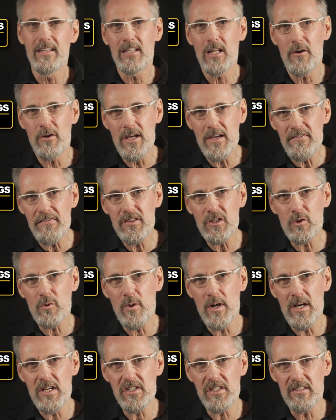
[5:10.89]
Now, if the
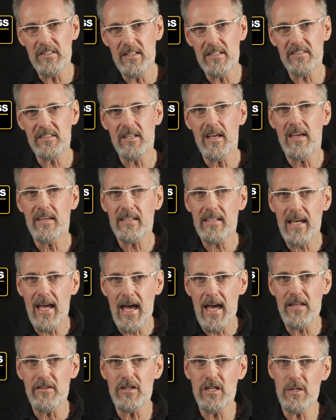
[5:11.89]
question is,
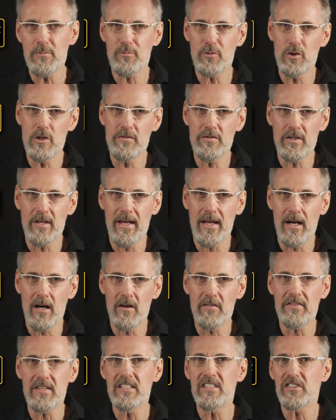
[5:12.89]
can they improve your
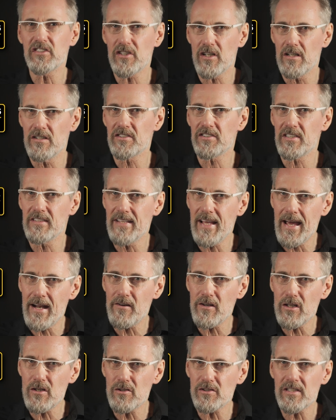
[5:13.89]
health in certain
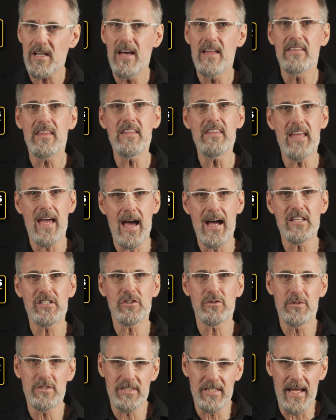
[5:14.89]
scenarios, then the
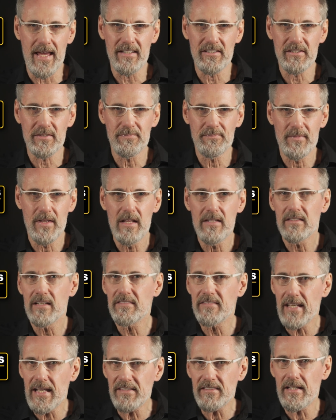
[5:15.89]
answer is yes. The
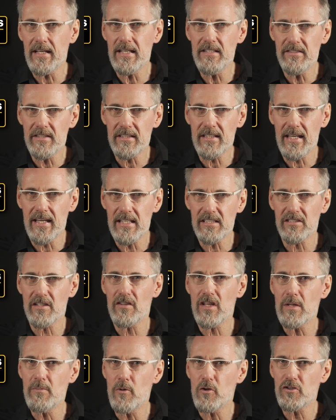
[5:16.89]
data indicates that
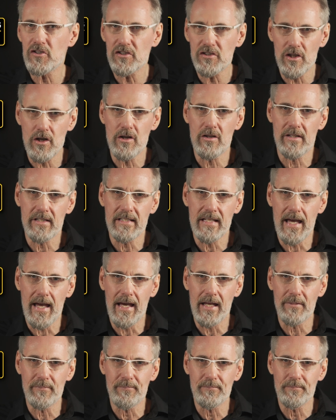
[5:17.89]
they most certainly
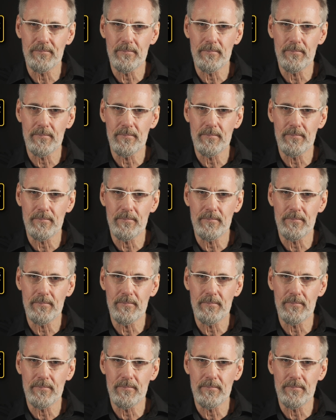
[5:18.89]
can.